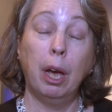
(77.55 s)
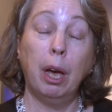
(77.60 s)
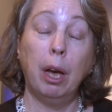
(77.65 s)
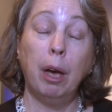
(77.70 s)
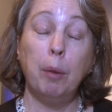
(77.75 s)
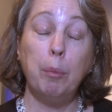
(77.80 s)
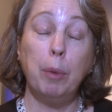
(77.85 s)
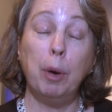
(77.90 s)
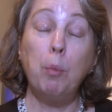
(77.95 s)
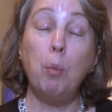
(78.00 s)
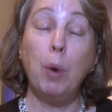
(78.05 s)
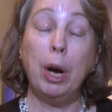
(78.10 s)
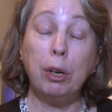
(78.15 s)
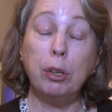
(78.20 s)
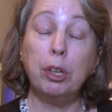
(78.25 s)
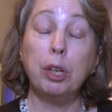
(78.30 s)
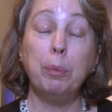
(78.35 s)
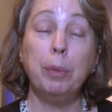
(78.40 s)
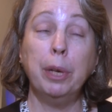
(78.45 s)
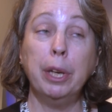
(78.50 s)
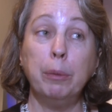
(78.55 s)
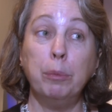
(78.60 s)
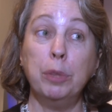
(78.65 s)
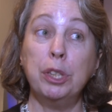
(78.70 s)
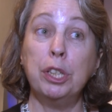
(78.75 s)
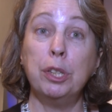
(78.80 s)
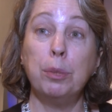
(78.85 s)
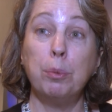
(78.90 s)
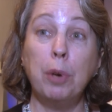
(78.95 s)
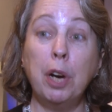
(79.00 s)
and welcoming,
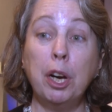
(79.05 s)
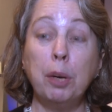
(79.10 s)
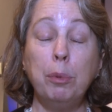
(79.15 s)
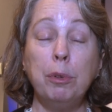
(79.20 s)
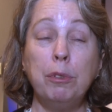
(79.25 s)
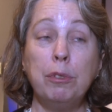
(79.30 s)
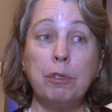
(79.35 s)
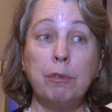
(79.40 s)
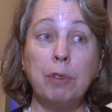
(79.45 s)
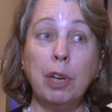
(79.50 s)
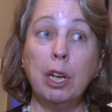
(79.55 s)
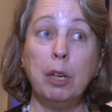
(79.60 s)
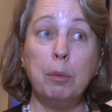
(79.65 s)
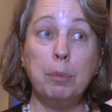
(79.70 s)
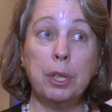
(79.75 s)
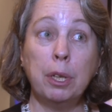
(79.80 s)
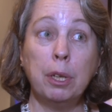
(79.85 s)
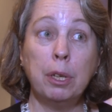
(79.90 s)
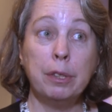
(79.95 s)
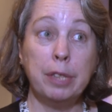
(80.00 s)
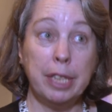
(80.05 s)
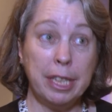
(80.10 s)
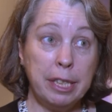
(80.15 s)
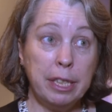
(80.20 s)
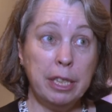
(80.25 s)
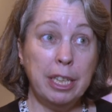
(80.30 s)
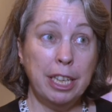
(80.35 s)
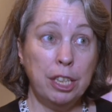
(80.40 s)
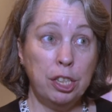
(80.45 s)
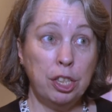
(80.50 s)
which is why we've developed our
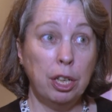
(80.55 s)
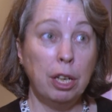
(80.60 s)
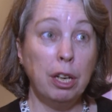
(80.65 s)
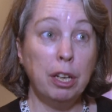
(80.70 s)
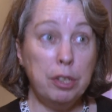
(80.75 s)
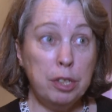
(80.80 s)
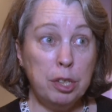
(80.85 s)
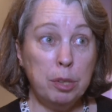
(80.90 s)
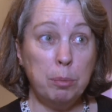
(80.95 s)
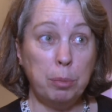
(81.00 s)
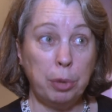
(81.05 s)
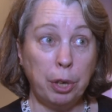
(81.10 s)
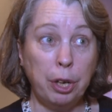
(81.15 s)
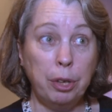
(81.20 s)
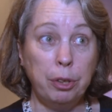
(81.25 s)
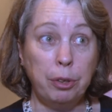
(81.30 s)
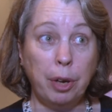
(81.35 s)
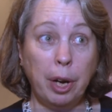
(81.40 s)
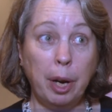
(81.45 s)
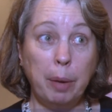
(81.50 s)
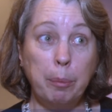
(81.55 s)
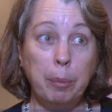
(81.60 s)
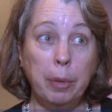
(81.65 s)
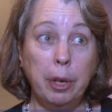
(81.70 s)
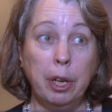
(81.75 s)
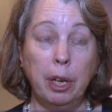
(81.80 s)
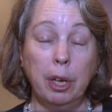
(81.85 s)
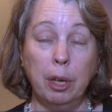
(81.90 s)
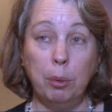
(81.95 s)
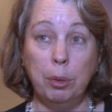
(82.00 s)
Destination London programme,
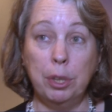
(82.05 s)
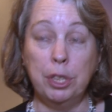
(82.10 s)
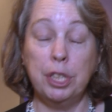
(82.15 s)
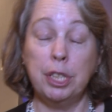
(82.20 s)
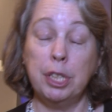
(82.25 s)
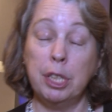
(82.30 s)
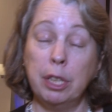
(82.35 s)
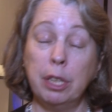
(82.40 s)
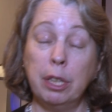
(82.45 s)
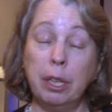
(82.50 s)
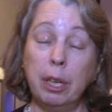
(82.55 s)
which is